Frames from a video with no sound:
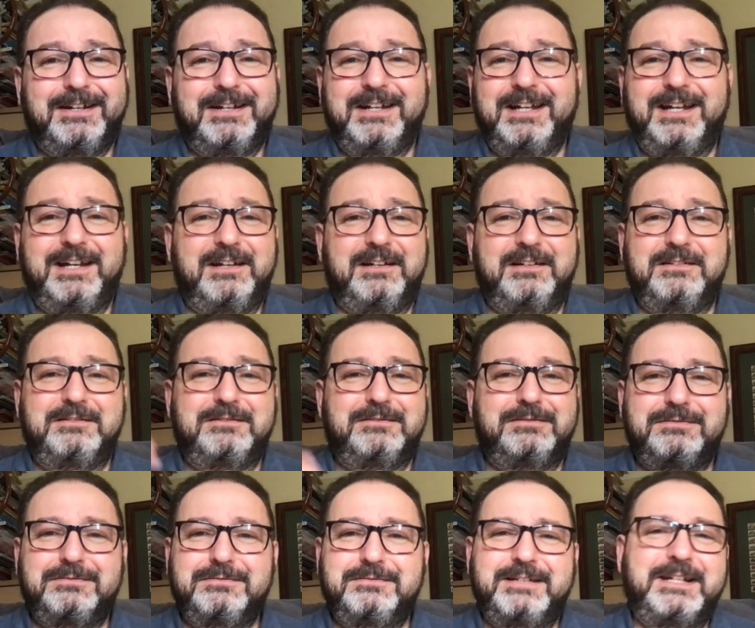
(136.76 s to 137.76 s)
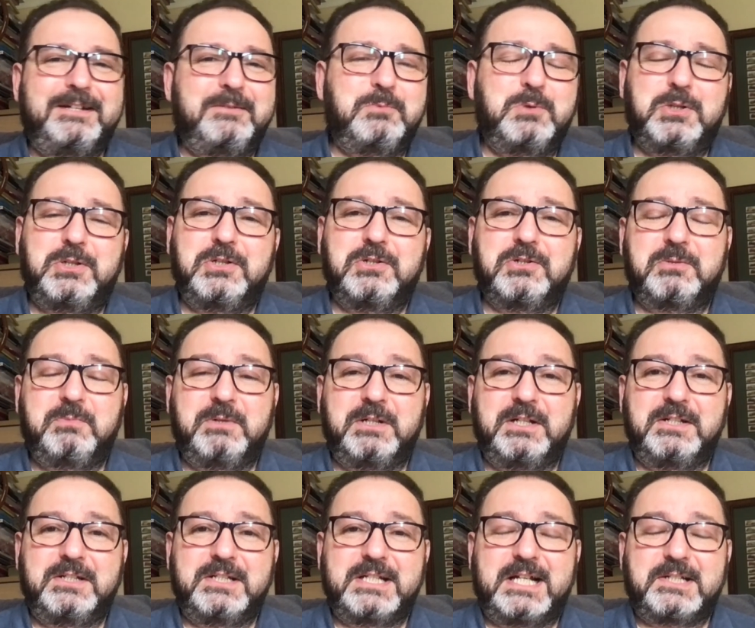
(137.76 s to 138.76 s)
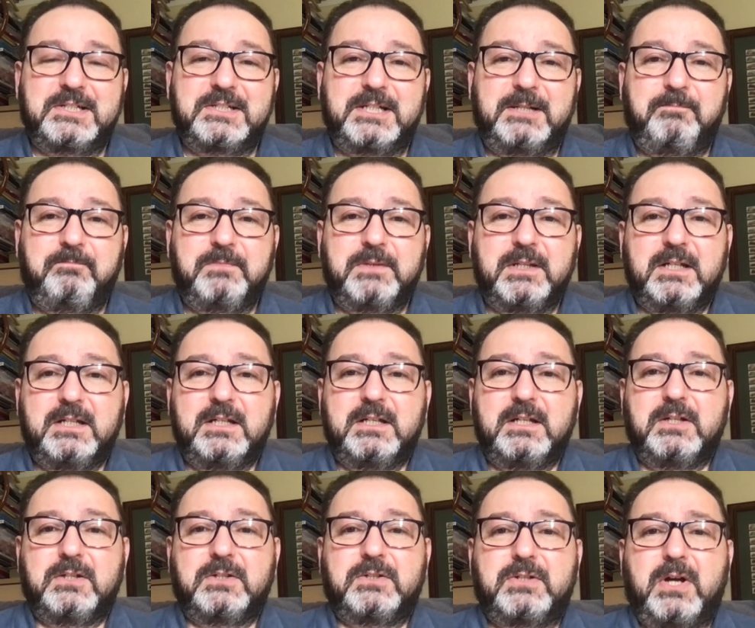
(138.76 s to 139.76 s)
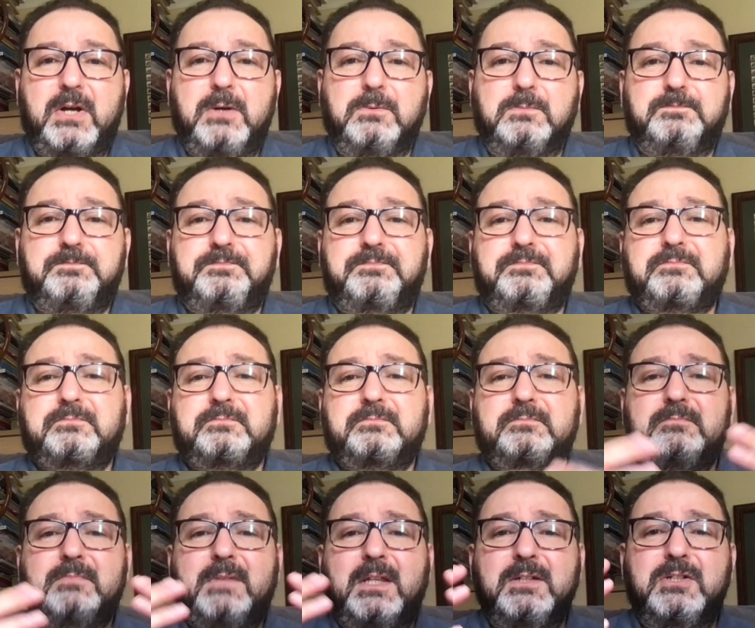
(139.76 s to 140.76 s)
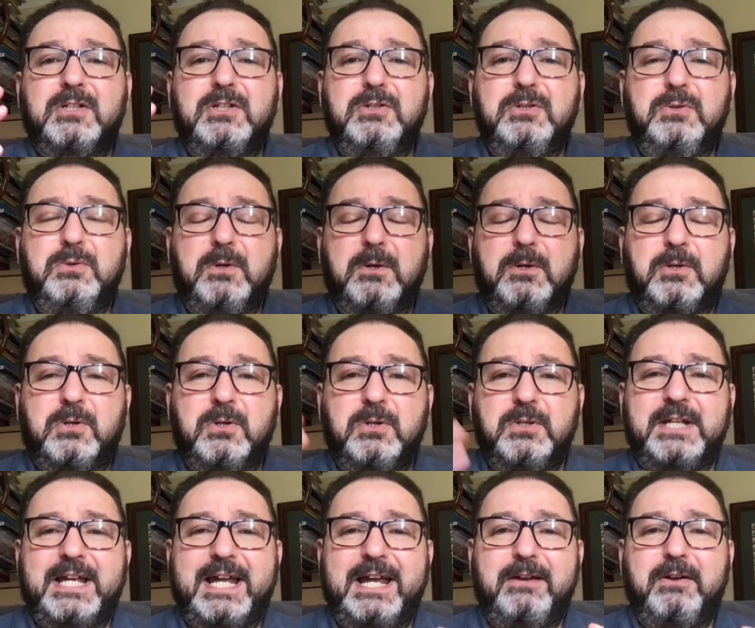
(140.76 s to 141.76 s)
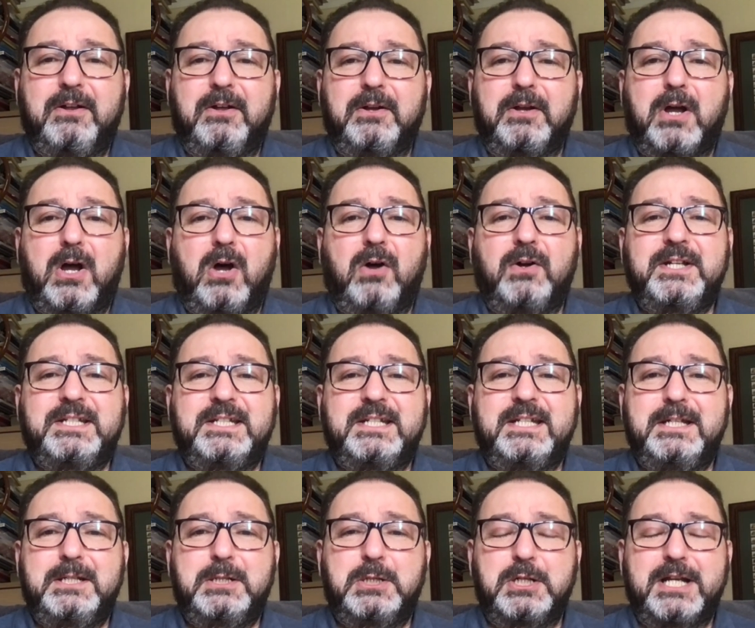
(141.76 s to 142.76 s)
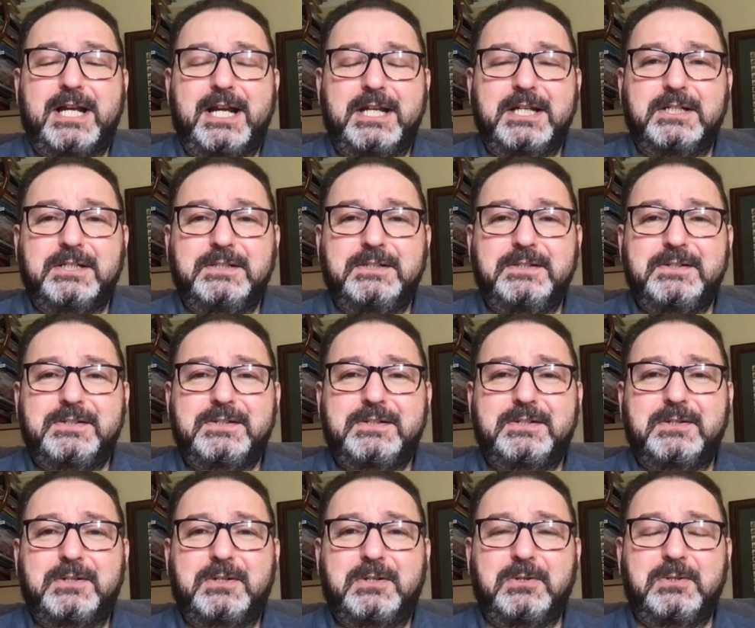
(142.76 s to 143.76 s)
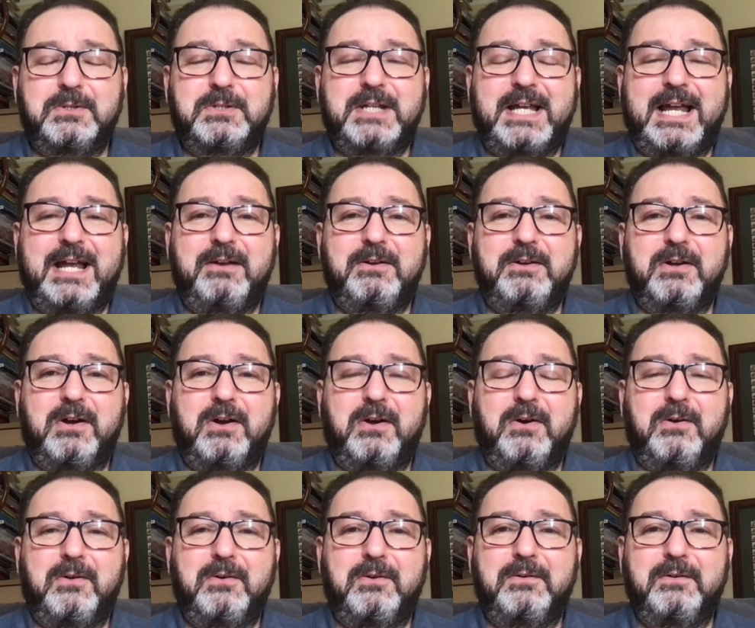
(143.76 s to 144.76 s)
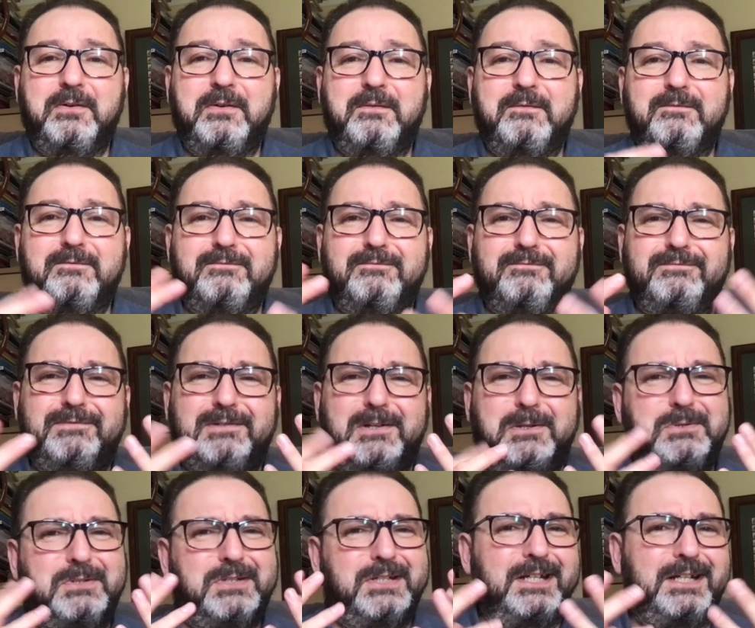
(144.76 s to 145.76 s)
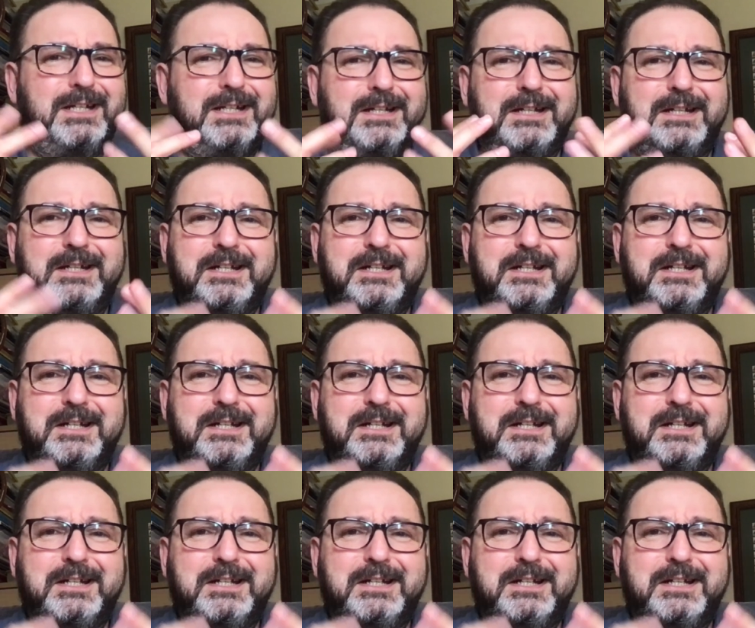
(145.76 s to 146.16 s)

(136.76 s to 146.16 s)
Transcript: it would just be a disaster. So, to cut down on IT shenanigans, to cut down on voting